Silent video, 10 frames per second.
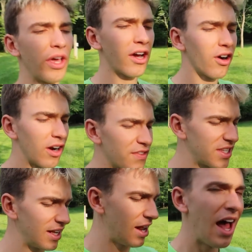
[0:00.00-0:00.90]
Okay, Carter, I've
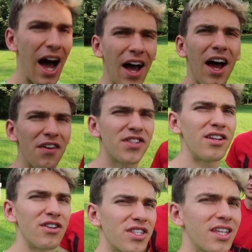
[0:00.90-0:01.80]
seen I've
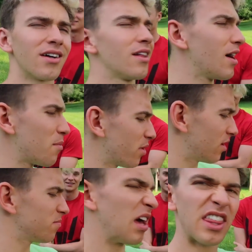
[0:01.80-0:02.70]
seen your skill, uh,
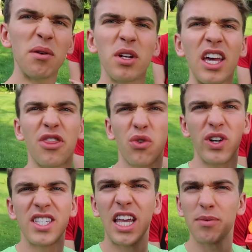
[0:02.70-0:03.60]
but I think I'm gonna get
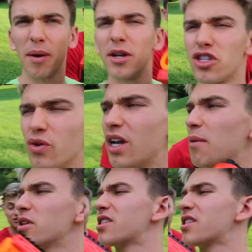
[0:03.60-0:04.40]
three skips. I'm gonna do it, I'm